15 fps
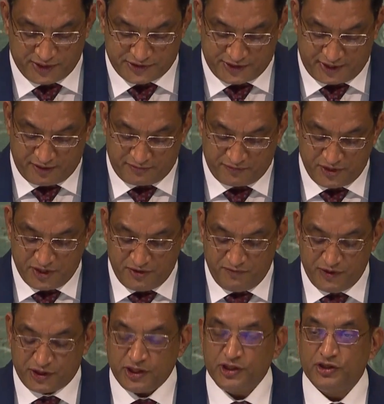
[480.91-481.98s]
oneself
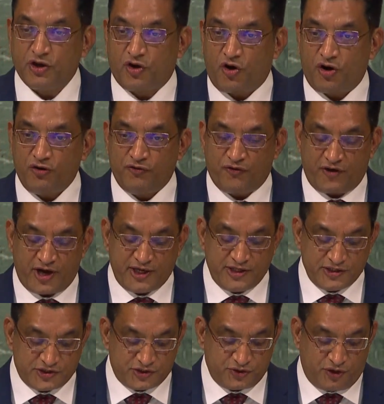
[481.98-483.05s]
within the
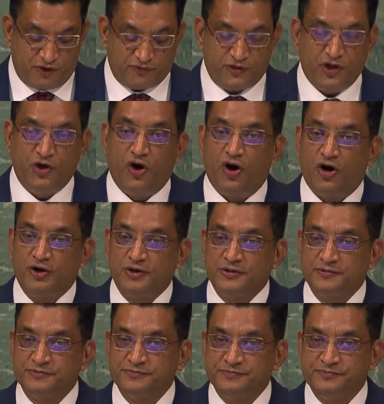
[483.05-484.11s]
confines of the law.
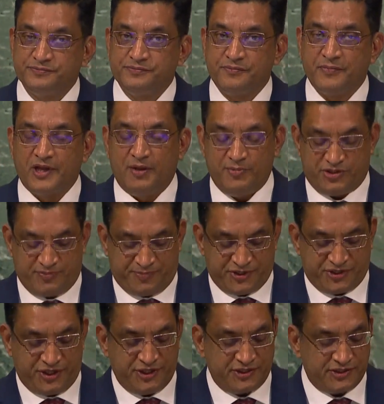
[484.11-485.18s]
Mr.
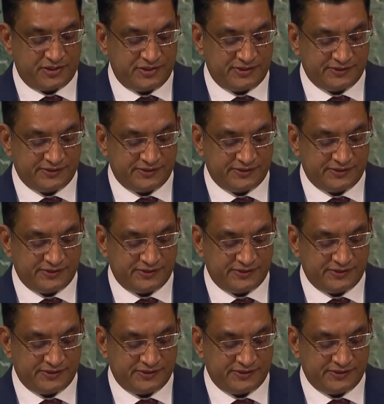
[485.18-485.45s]
President,